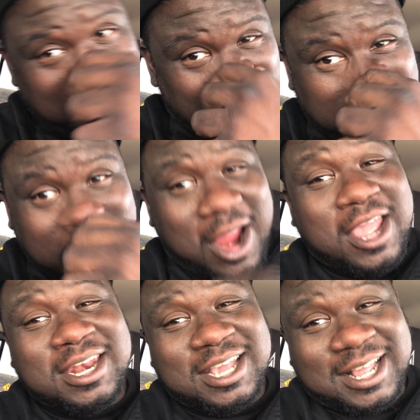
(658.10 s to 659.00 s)
We are
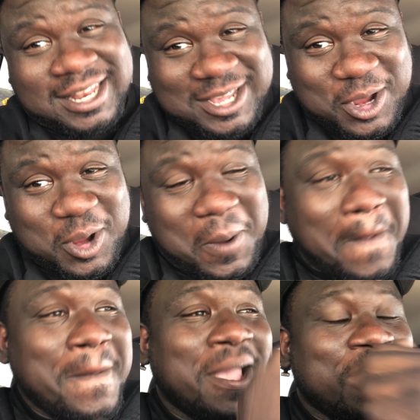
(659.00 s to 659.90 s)
in the clear.
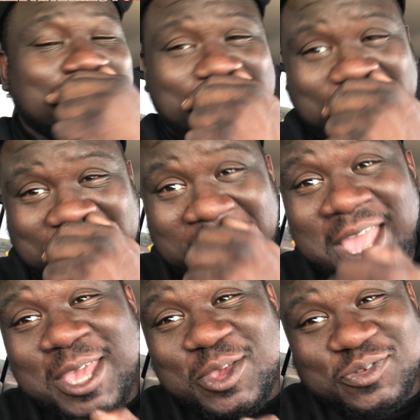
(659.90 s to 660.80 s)

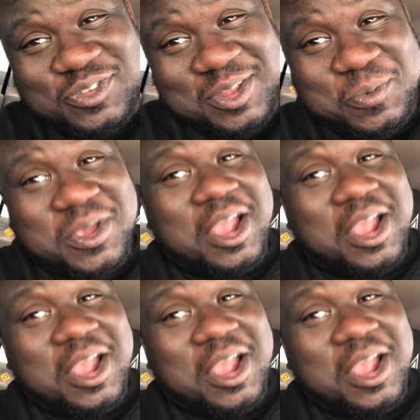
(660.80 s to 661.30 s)
Houston, we